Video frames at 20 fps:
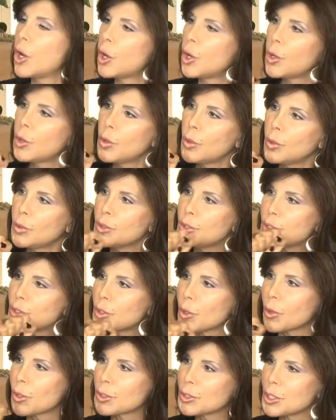Whose
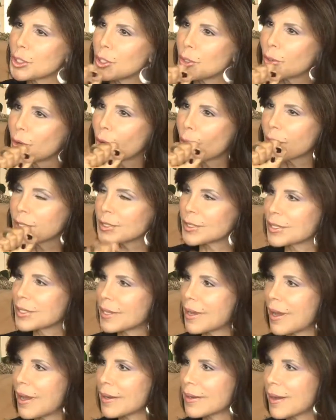doors are you going to
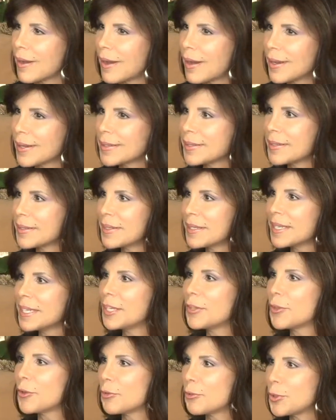knock on
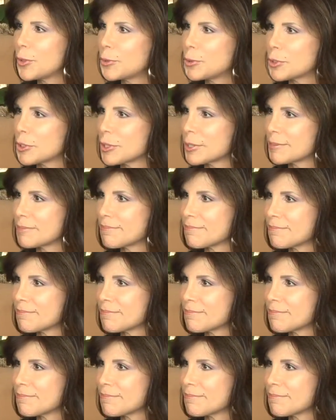in the future?